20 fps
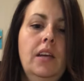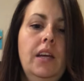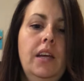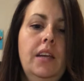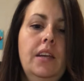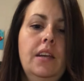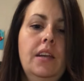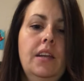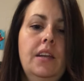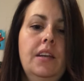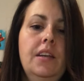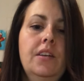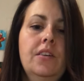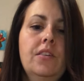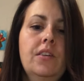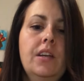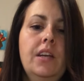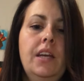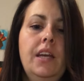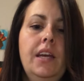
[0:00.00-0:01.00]
And in
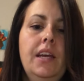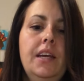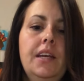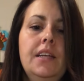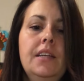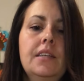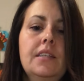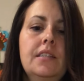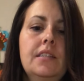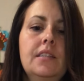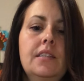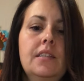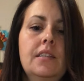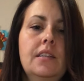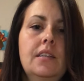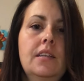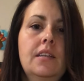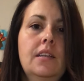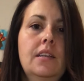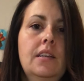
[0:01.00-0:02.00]
your kit,
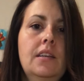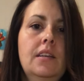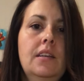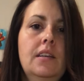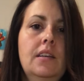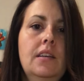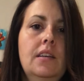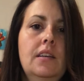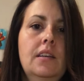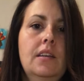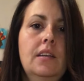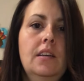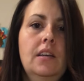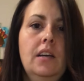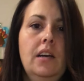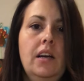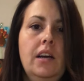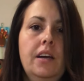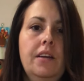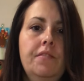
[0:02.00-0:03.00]

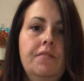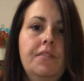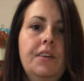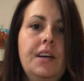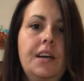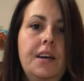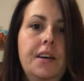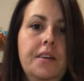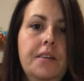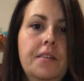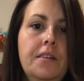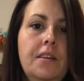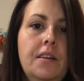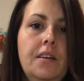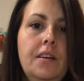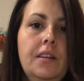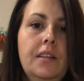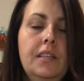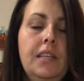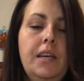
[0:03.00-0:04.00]
I've
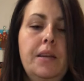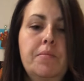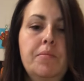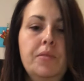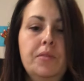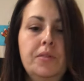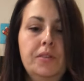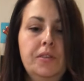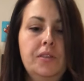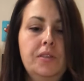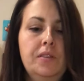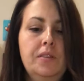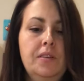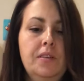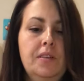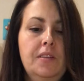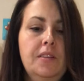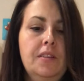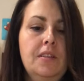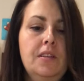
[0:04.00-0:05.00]
labeled
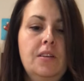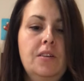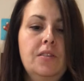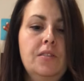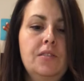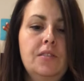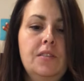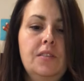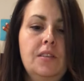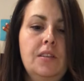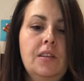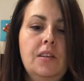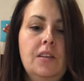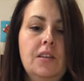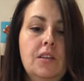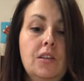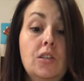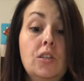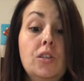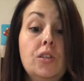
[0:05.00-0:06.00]
there's
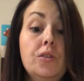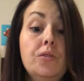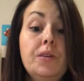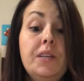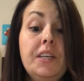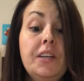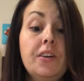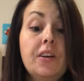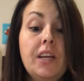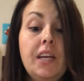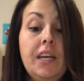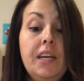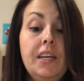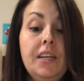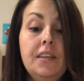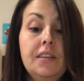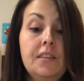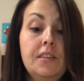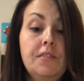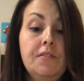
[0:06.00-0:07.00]
glue in your
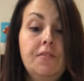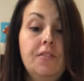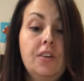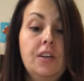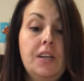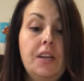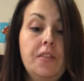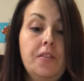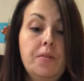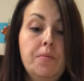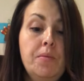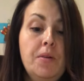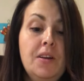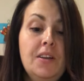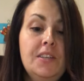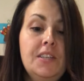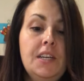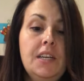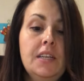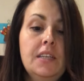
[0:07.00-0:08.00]
kit for another
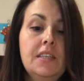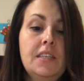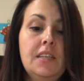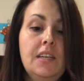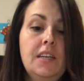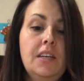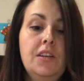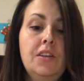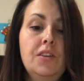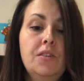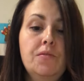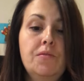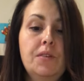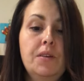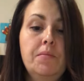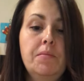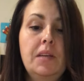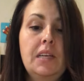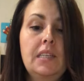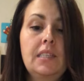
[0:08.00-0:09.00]
project, and you don't
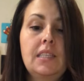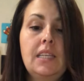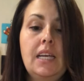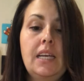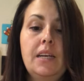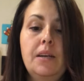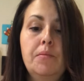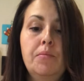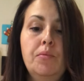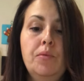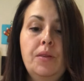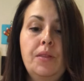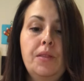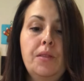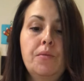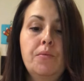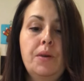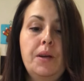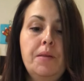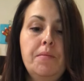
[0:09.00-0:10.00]
want to mix that up with
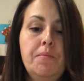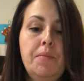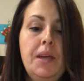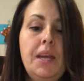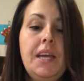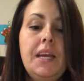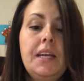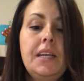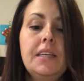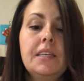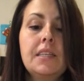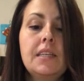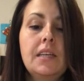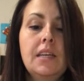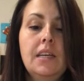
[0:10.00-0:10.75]
the white paint.